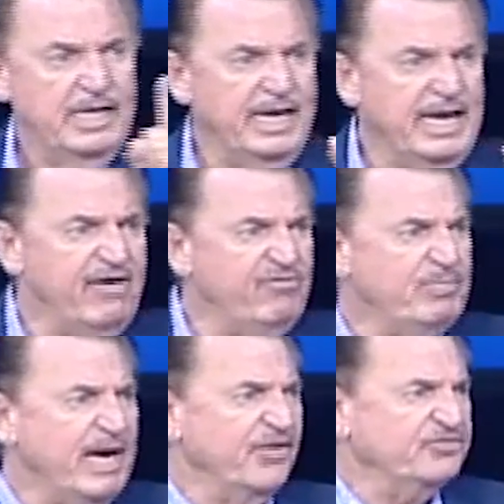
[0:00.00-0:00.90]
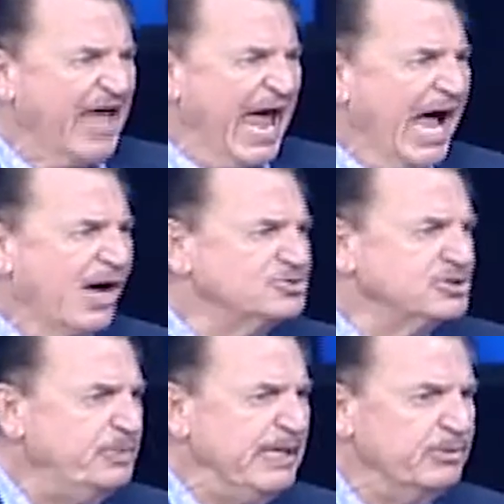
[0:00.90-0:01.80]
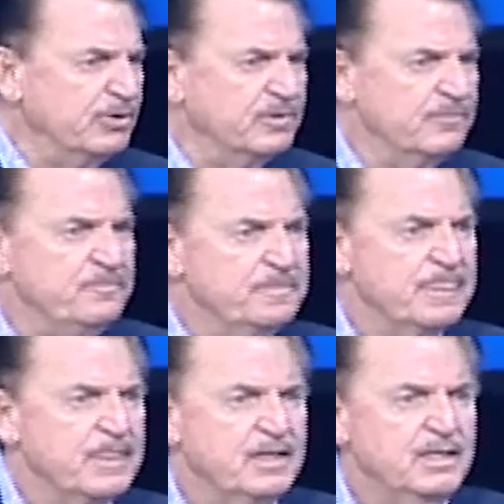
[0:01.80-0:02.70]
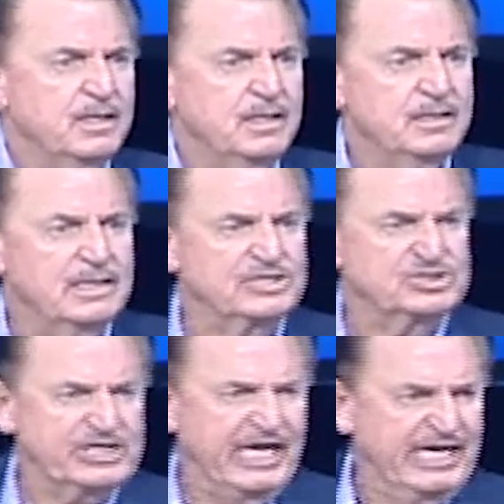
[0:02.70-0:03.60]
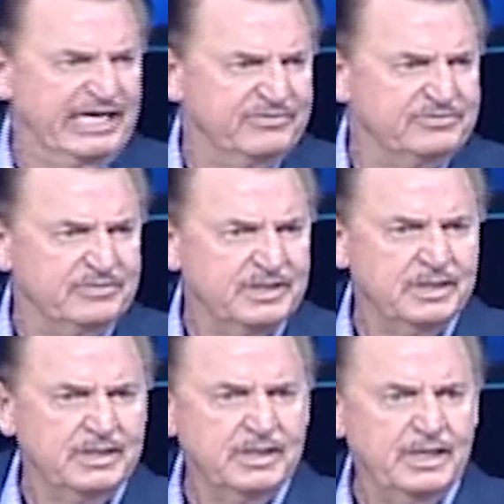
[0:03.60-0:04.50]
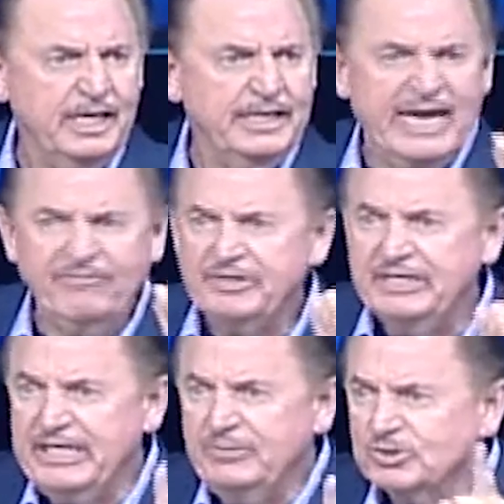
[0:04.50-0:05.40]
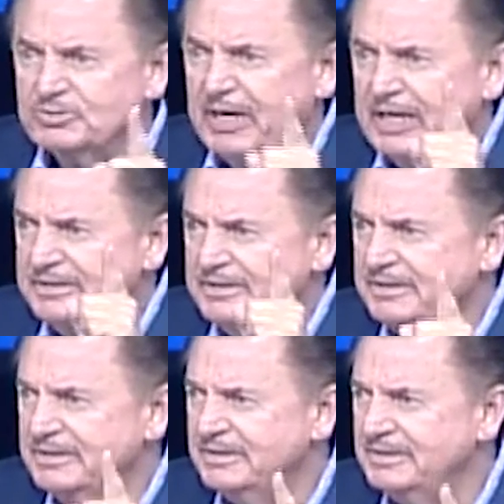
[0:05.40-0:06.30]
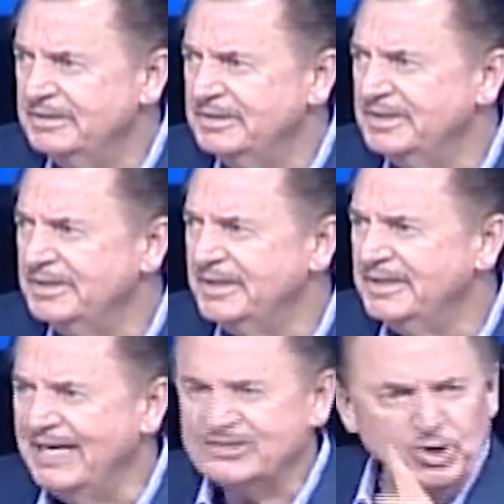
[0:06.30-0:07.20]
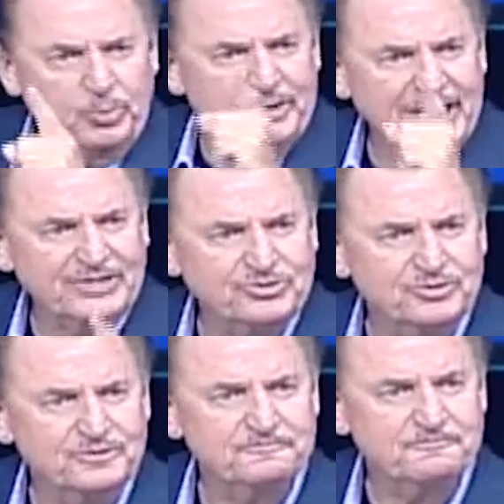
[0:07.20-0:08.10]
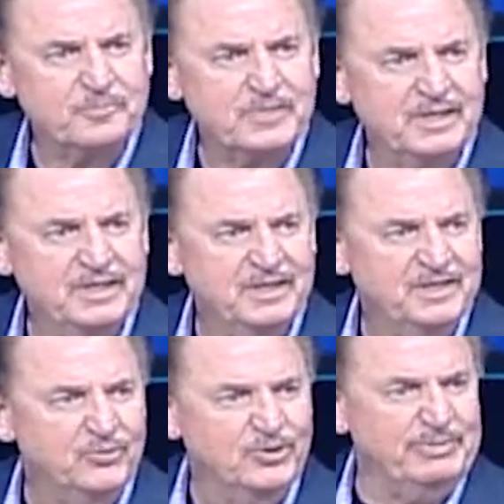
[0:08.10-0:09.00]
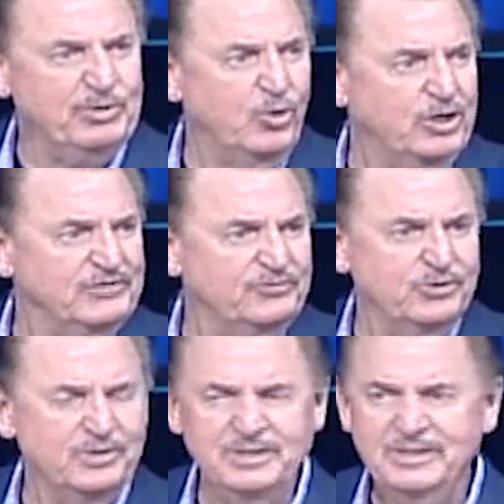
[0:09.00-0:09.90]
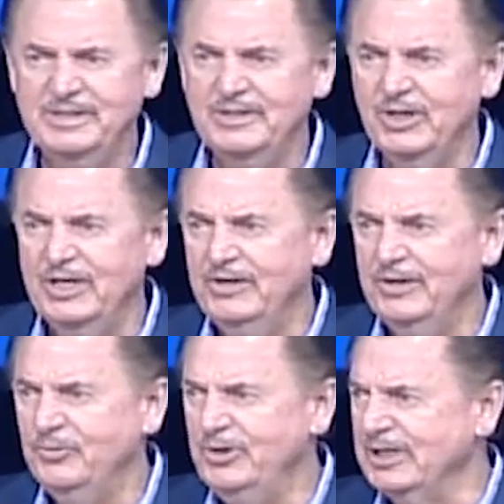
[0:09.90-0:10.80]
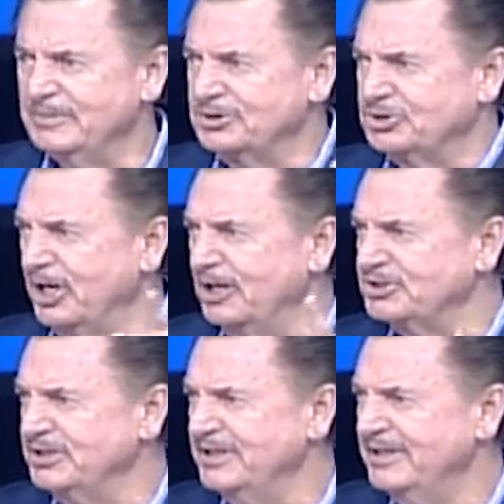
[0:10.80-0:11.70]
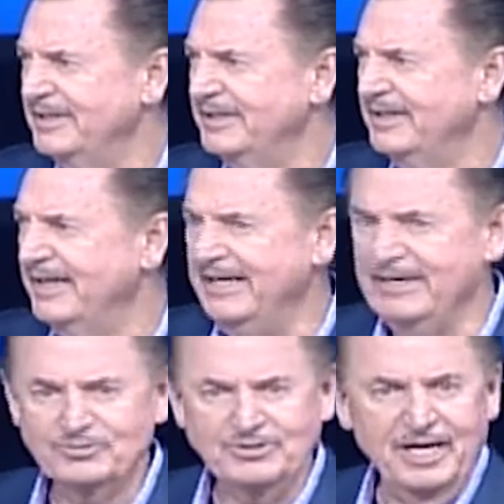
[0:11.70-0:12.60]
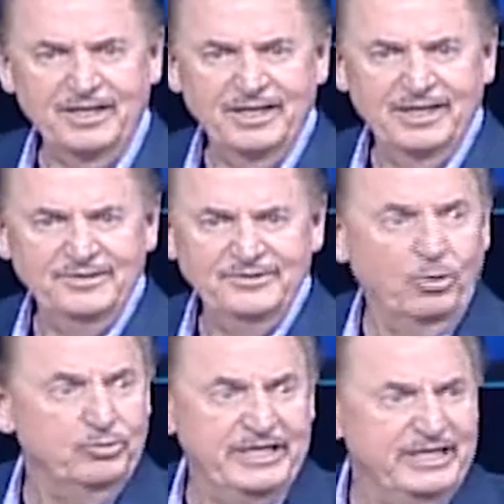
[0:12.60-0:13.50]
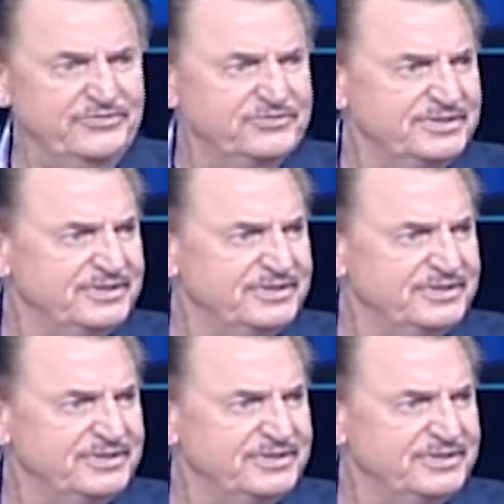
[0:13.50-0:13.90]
Everybody, thousands of people got saved, and every need was met. That's supernatural. Wouldn't it be wonderful? We come to church and there was not no needs.